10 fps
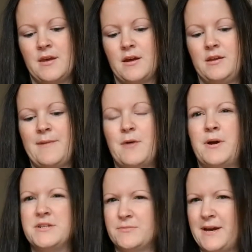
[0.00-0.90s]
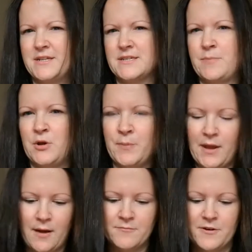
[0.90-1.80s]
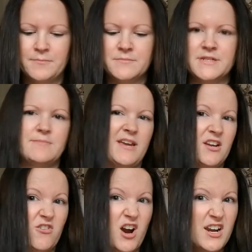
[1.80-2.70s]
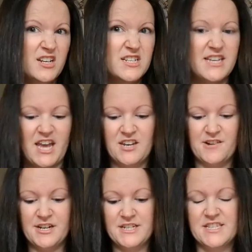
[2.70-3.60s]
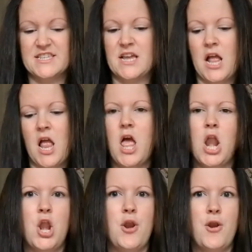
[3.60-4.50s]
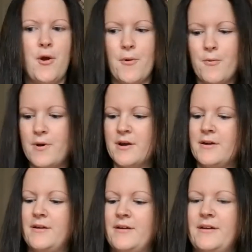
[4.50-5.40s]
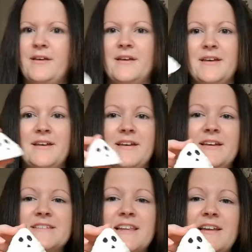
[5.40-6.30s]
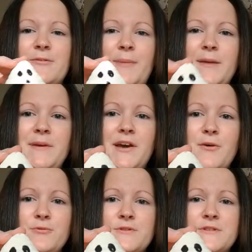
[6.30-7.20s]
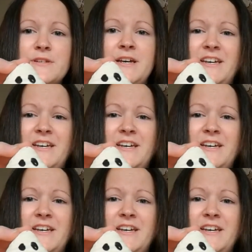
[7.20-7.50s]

And you might wonder, where does the boo bit come from? Does it make you cry? Does it get in your eyes? No. It's a little baby ghost.